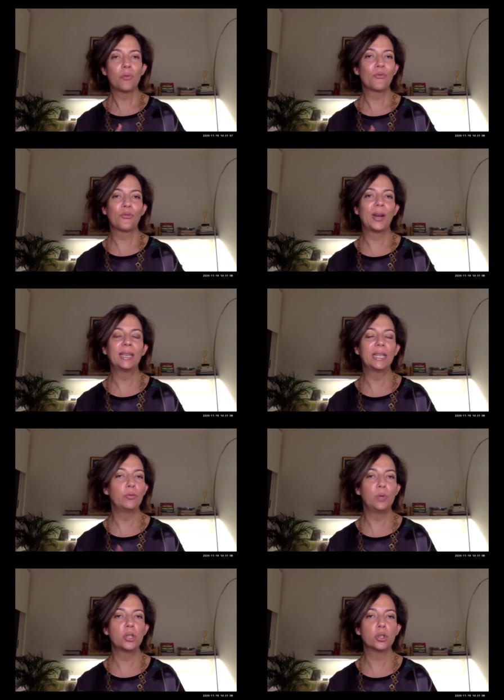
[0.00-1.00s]
friendly
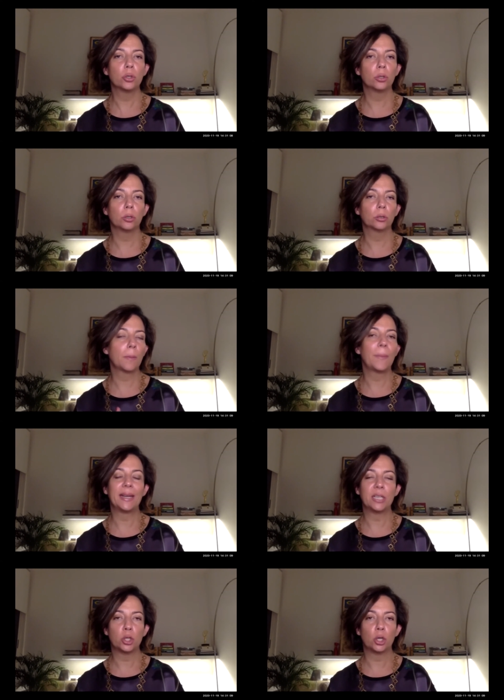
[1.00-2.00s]
regional
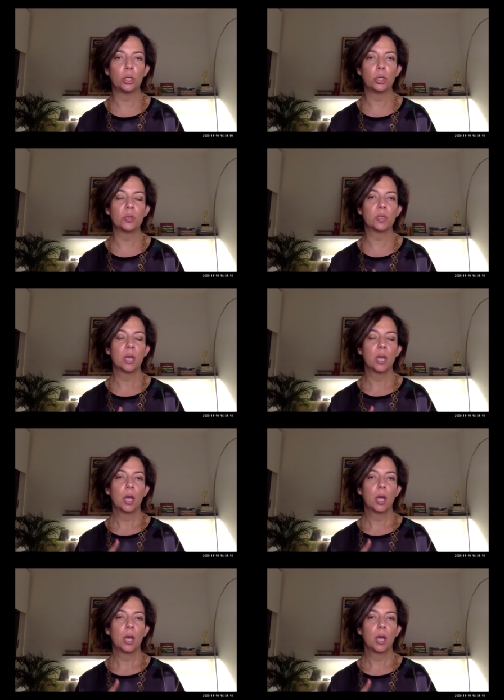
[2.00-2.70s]
competitors,